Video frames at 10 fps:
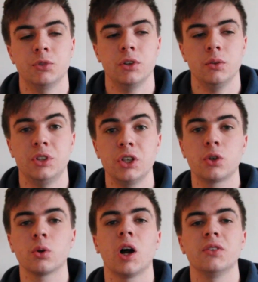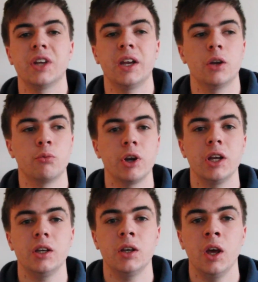to digital content and
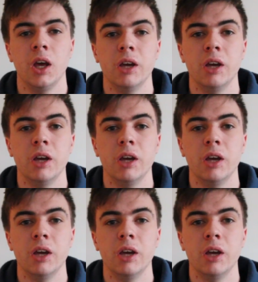really